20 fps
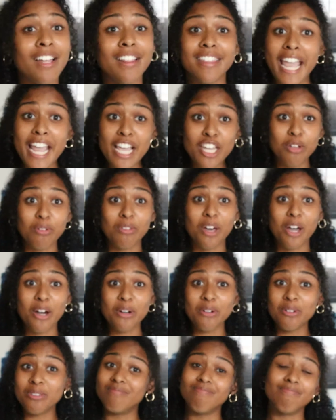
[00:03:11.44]
thank you
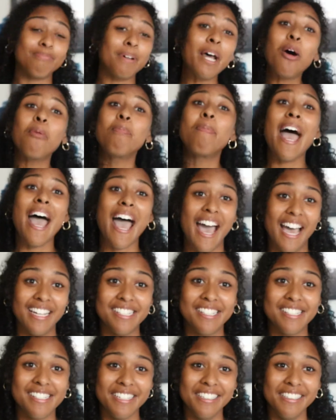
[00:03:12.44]
though, but I'll
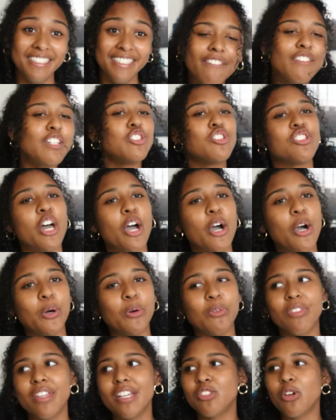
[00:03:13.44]
pass. Even so,
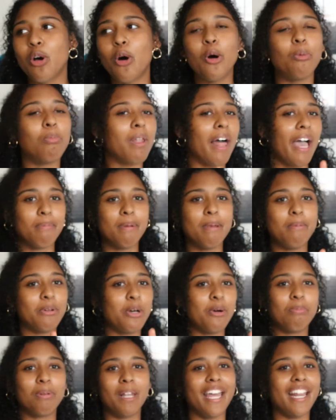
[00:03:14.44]
this whole black people
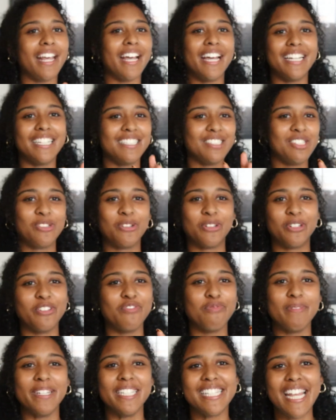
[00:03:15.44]
don't play that sort of
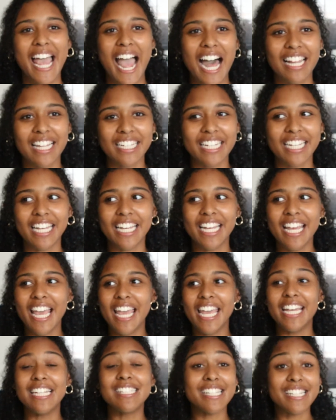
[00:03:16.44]
mentality
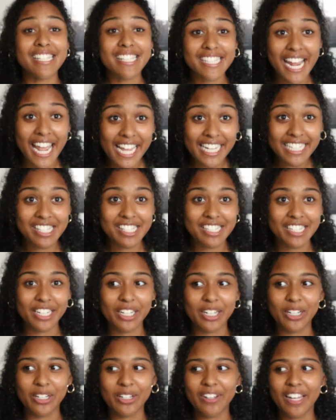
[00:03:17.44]
hits a
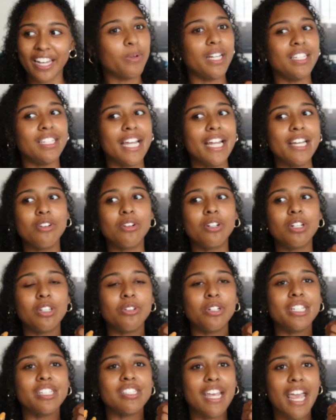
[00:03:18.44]
standstill when Daniel
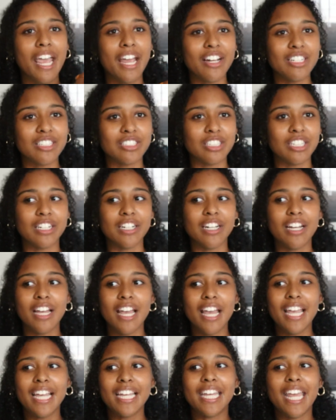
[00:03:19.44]
Kaluuya's character
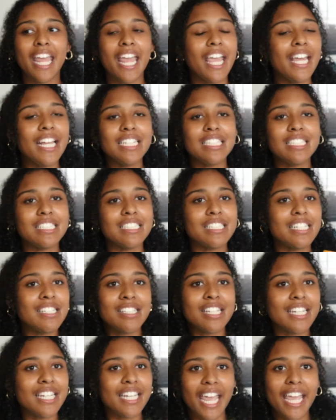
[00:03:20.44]
can't
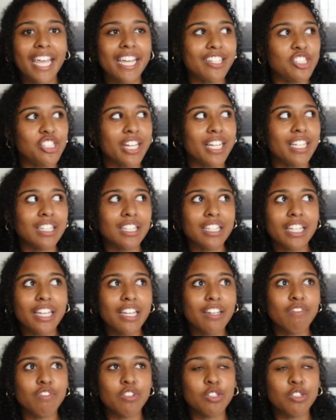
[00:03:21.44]
disengage and leave